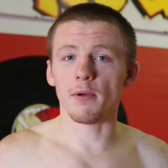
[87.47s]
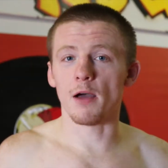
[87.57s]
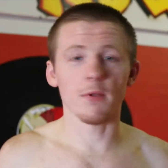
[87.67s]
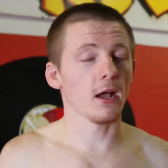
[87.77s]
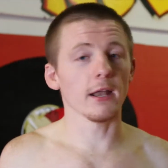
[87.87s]

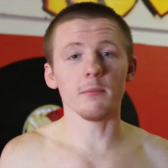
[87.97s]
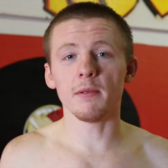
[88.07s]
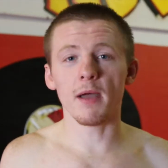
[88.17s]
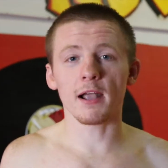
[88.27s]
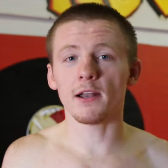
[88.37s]
I'm not going to
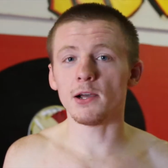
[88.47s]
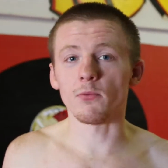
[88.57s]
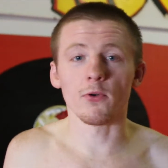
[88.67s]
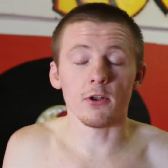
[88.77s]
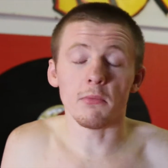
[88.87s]
be backing up.
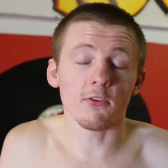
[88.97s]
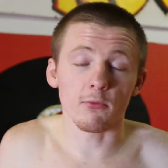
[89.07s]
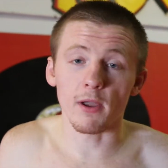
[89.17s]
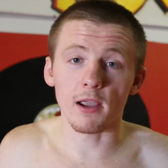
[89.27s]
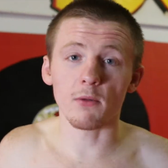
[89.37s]
We're going to be
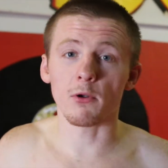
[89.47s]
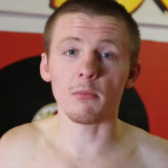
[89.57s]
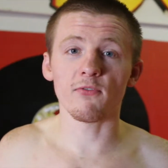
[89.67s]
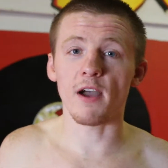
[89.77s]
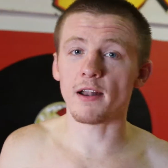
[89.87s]
swinging. We're
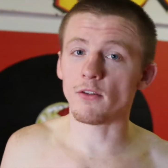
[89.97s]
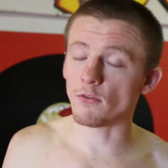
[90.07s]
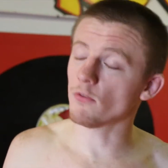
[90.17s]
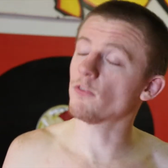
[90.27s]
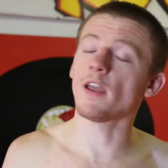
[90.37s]
going to be
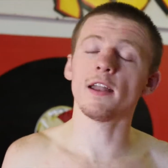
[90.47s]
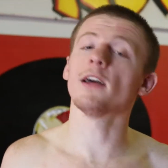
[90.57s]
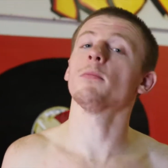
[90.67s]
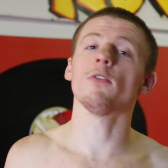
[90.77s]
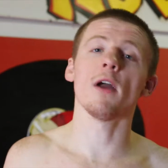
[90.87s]
fighting, stand
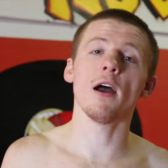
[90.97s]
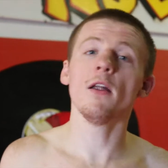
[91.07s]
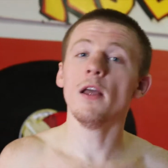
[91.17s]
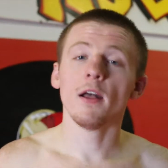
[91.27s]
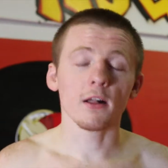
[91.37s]
up,
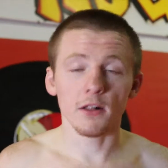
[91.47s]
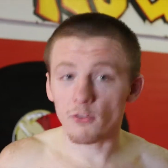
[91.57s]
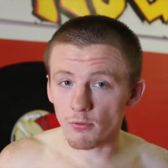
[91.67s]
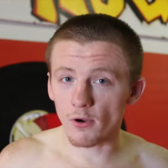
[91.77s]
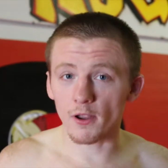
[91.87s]
ground,
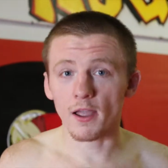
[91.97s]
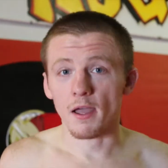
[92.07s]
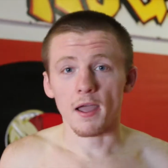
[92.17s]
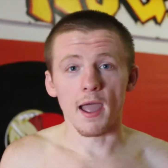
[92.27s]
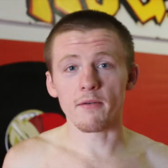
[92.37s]
clinch work,
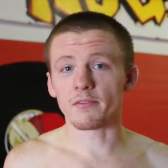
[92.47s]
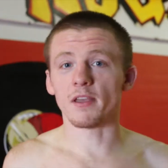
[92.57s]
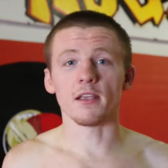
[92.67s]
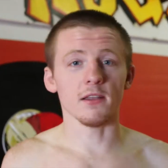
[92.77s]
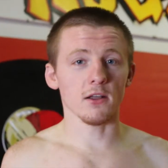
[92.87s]

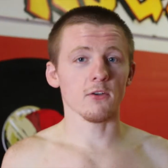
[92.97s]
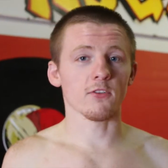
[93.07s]
everything, you know.